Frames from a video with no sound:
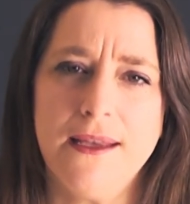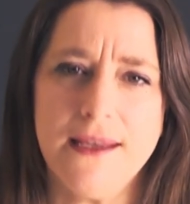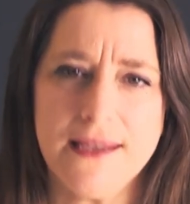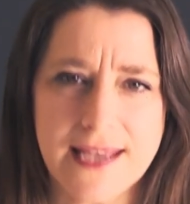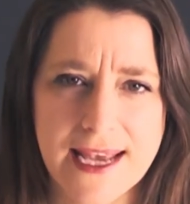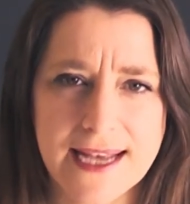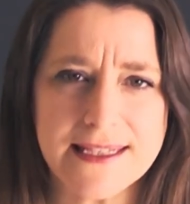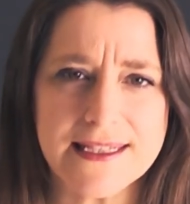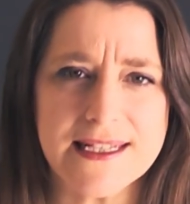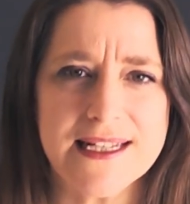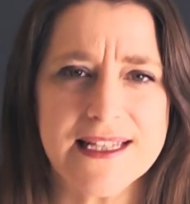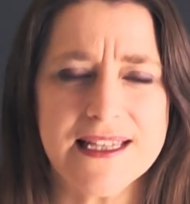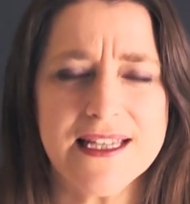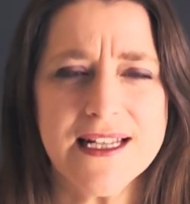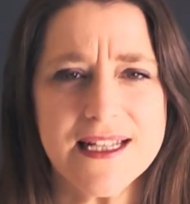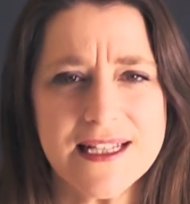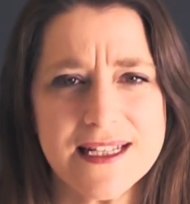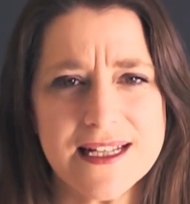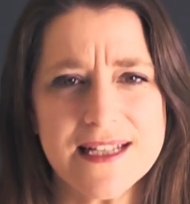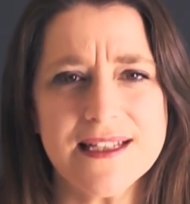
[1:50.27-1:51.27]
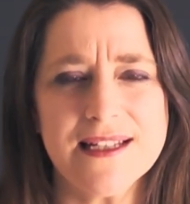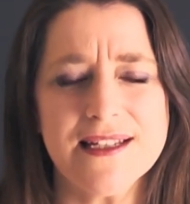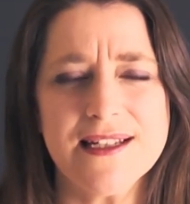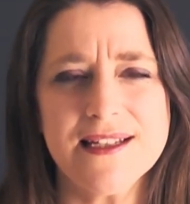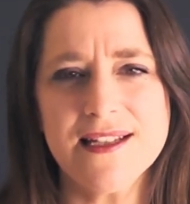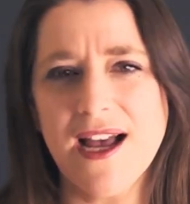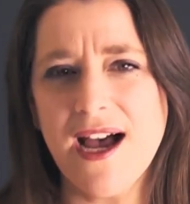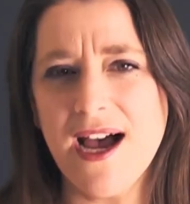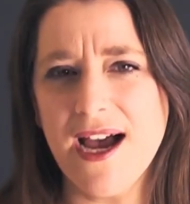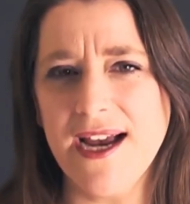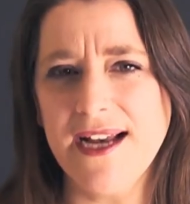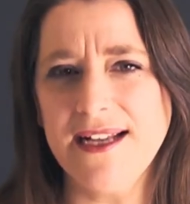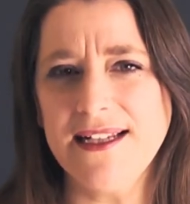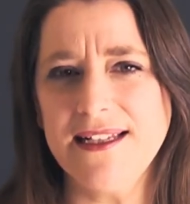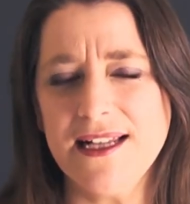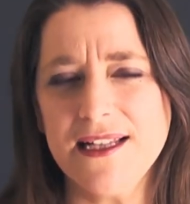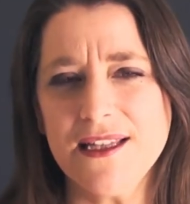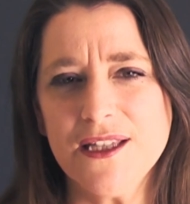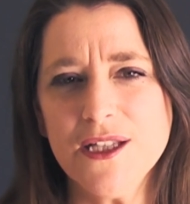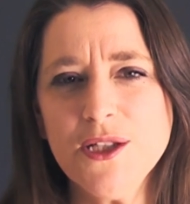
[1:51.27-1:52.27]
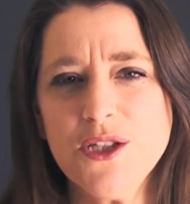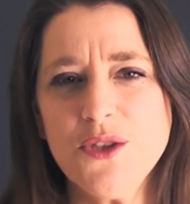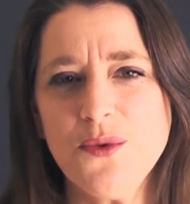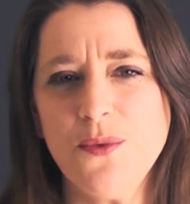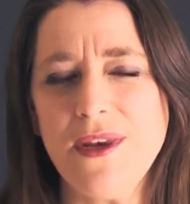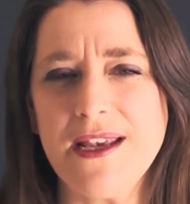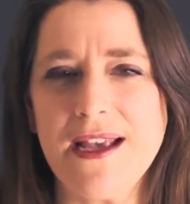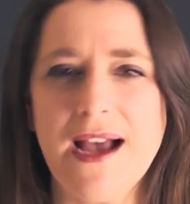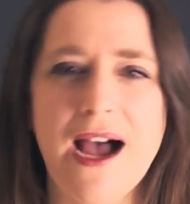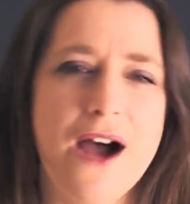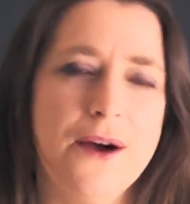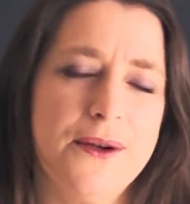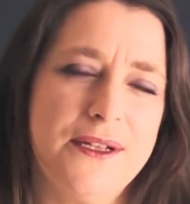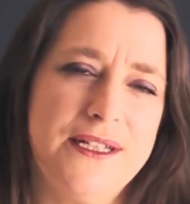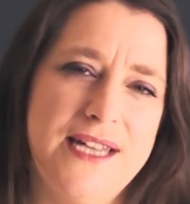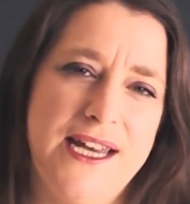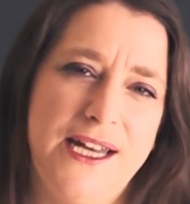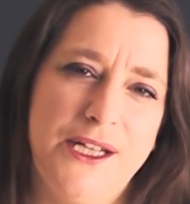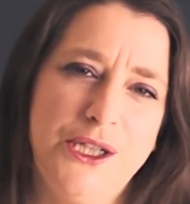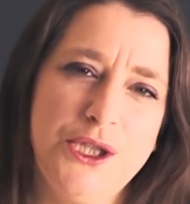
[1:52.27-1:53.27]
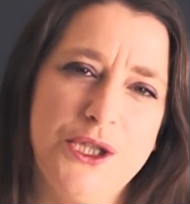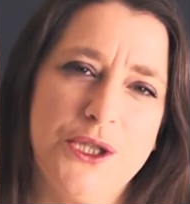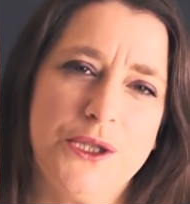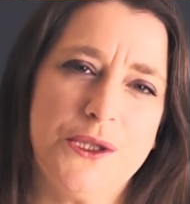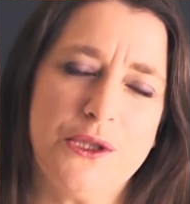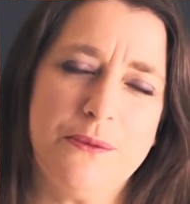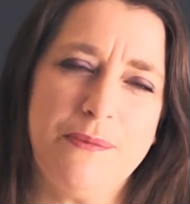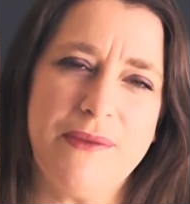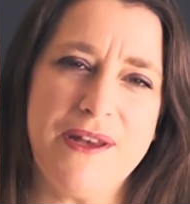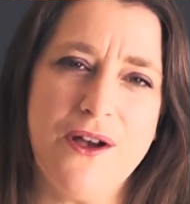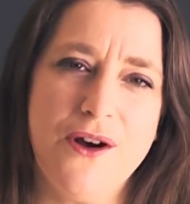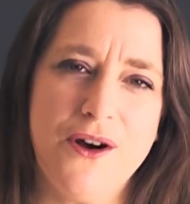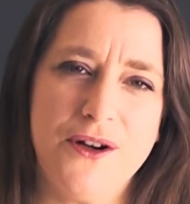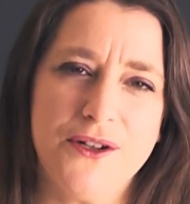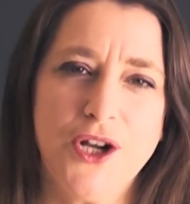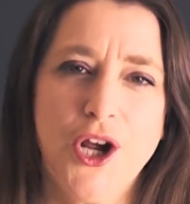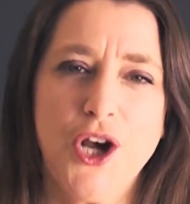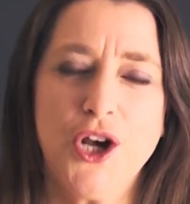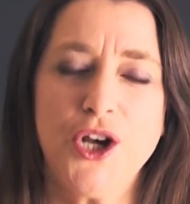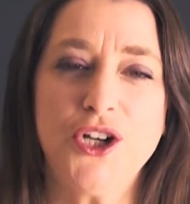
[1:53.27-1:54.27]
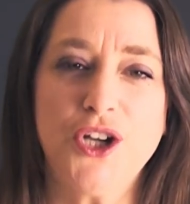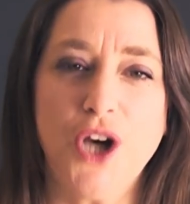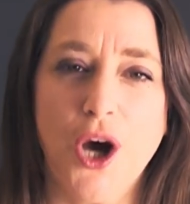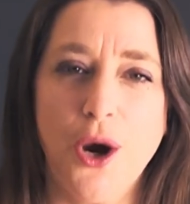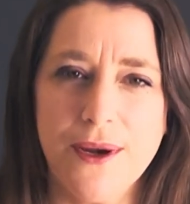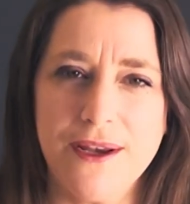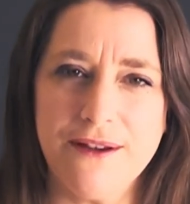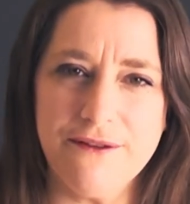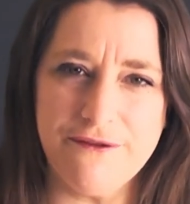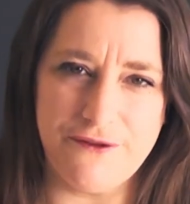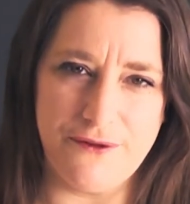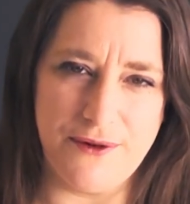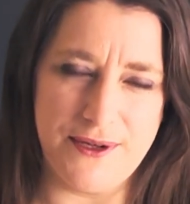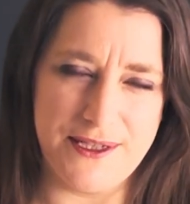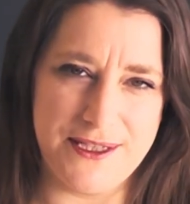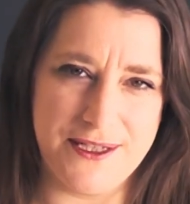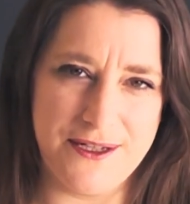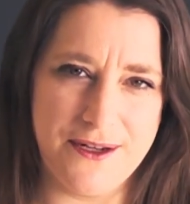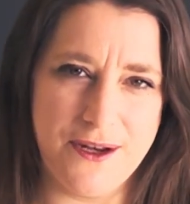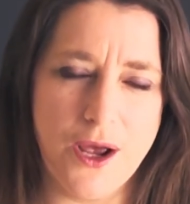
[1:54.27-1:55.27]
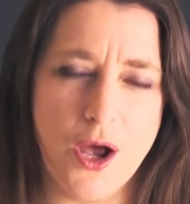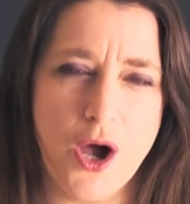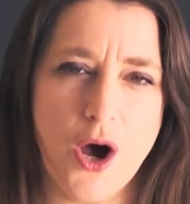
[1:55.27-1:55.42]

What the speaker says: Yet this is a sign that this week our attention should be on going for it,